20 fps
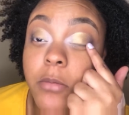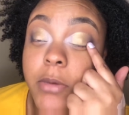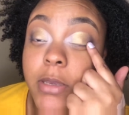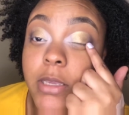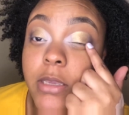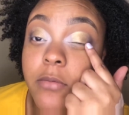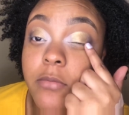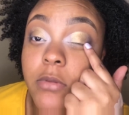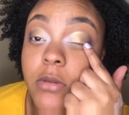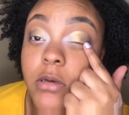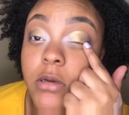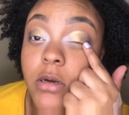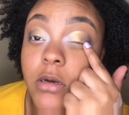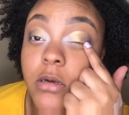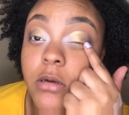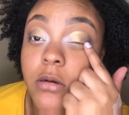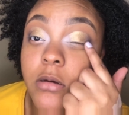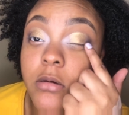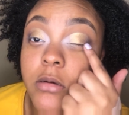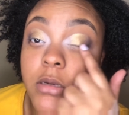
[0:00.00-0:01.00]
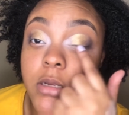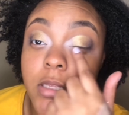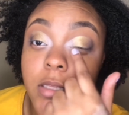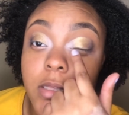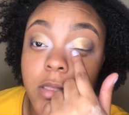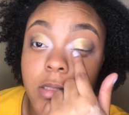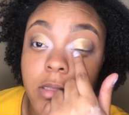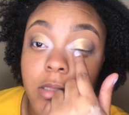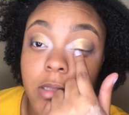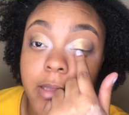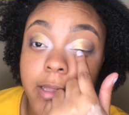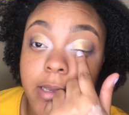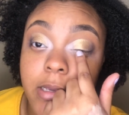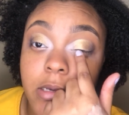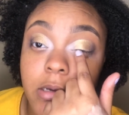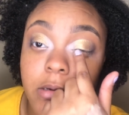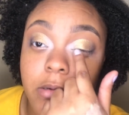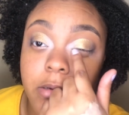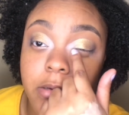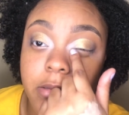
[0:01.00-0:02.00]
back in with the dark golden and then the light
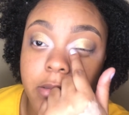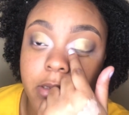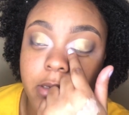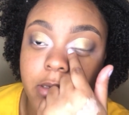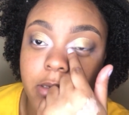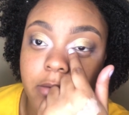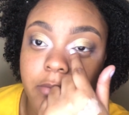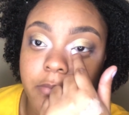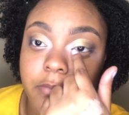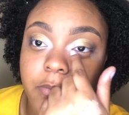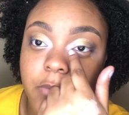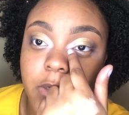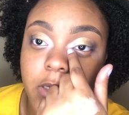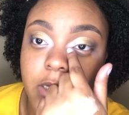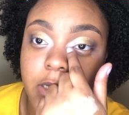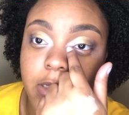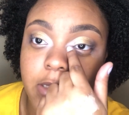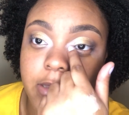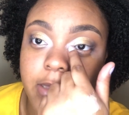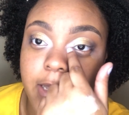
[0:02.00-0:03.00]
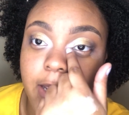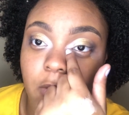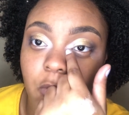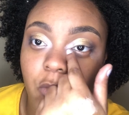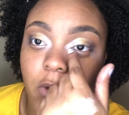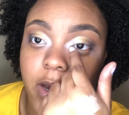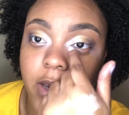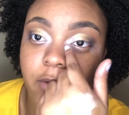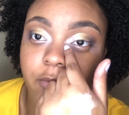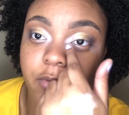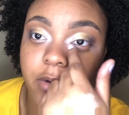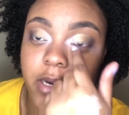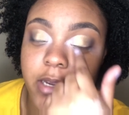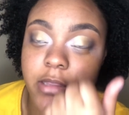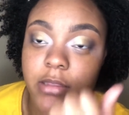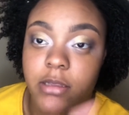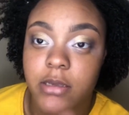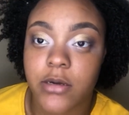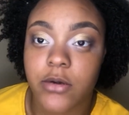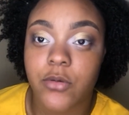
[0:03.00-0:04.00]
golden, and then putting that white right
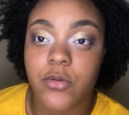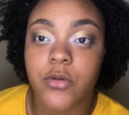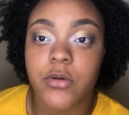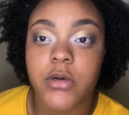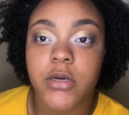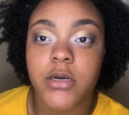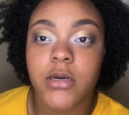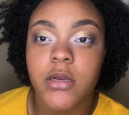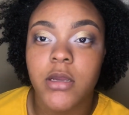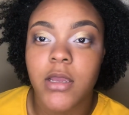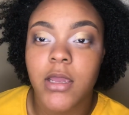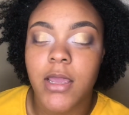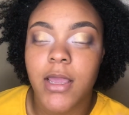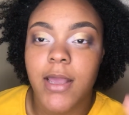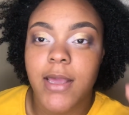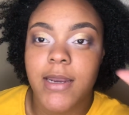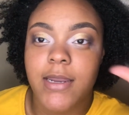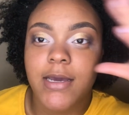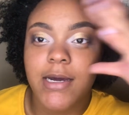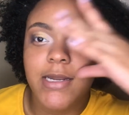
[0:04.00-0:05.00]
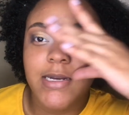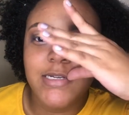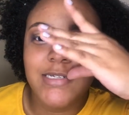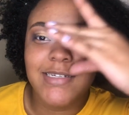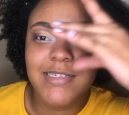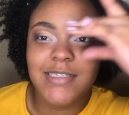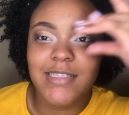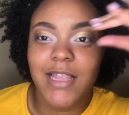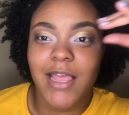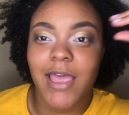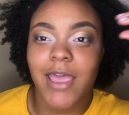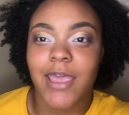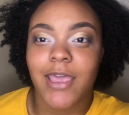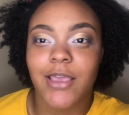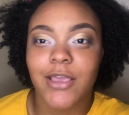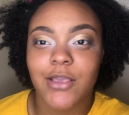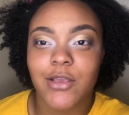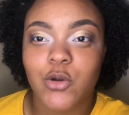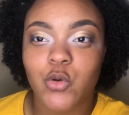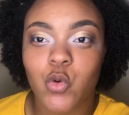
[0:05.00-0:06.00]
in the inner corner. And it kind of just like,
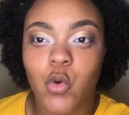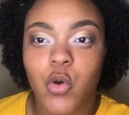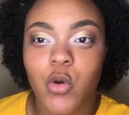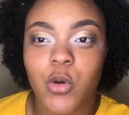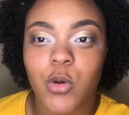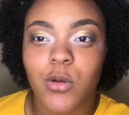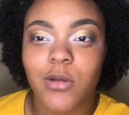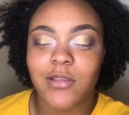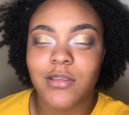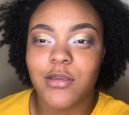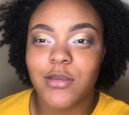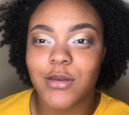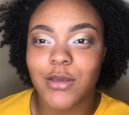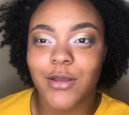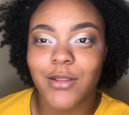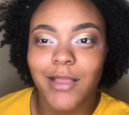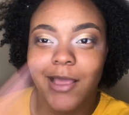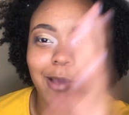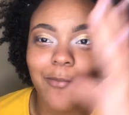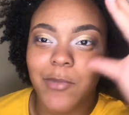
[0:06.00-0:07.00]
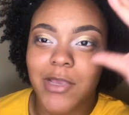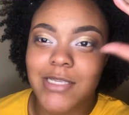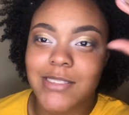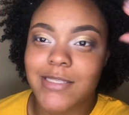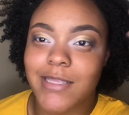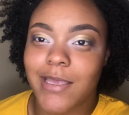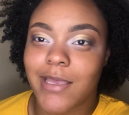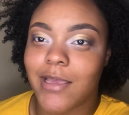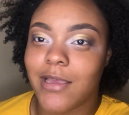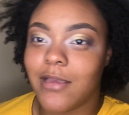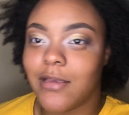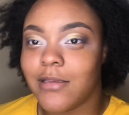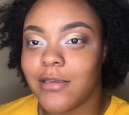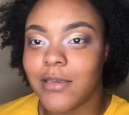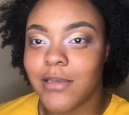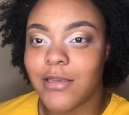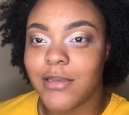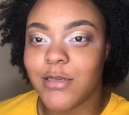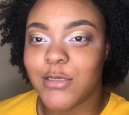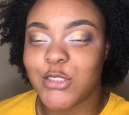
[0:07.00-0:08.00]
you know, like makes that
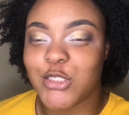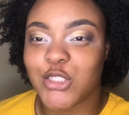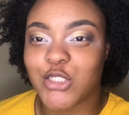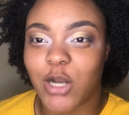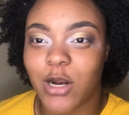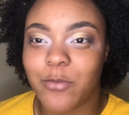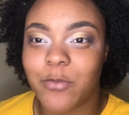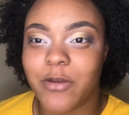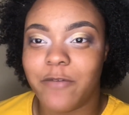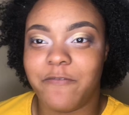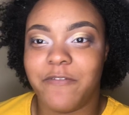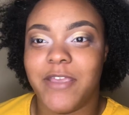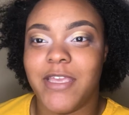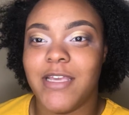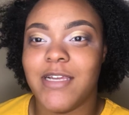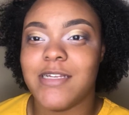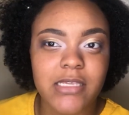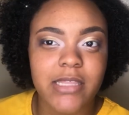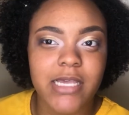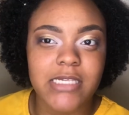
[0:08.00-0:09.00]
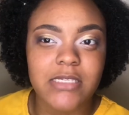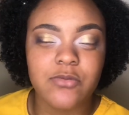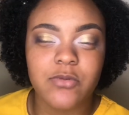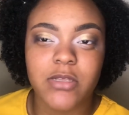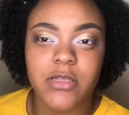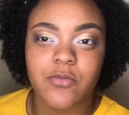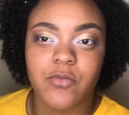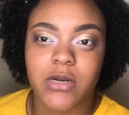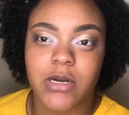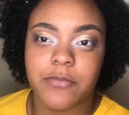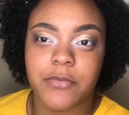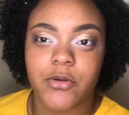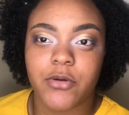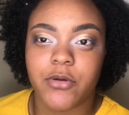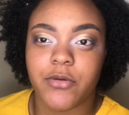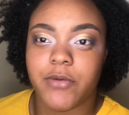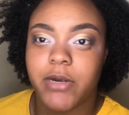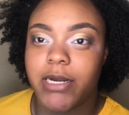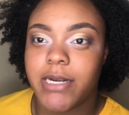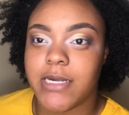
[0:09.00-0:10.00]
sharp effect. But that's really what I'm
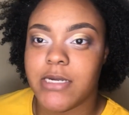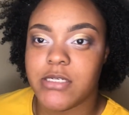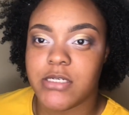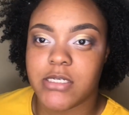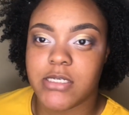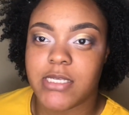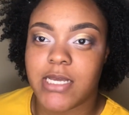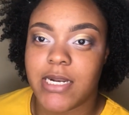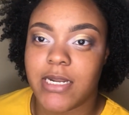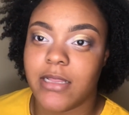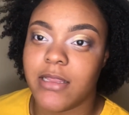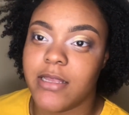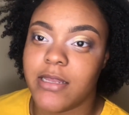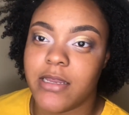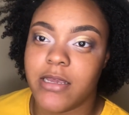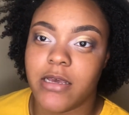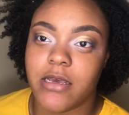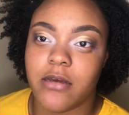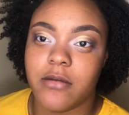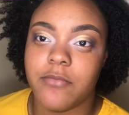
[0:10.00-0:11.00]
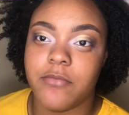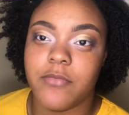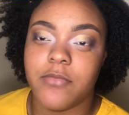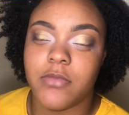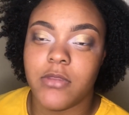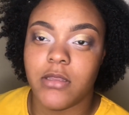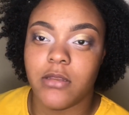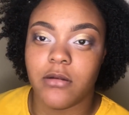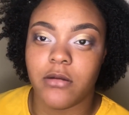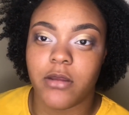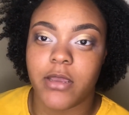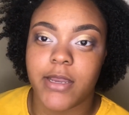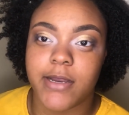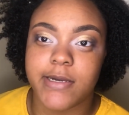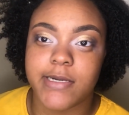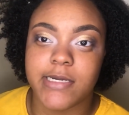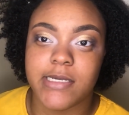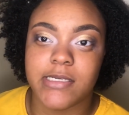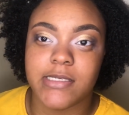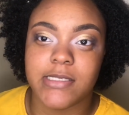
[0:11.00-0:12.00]
doing right now, is just kind of cleaning up the little
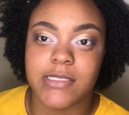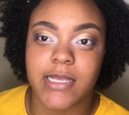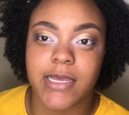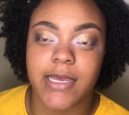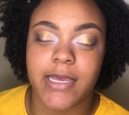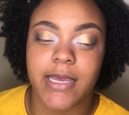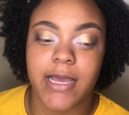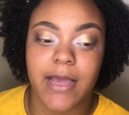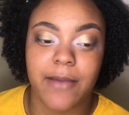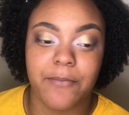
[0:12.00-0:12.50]
areas that I